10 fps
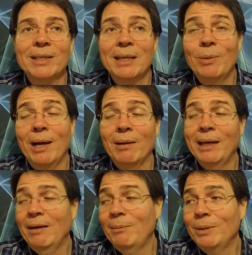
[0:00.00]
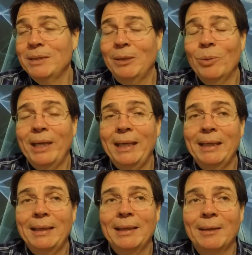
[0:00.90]
It's like, wow, now I'm losing
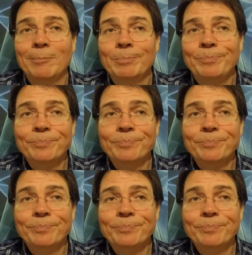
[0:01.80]
weight. And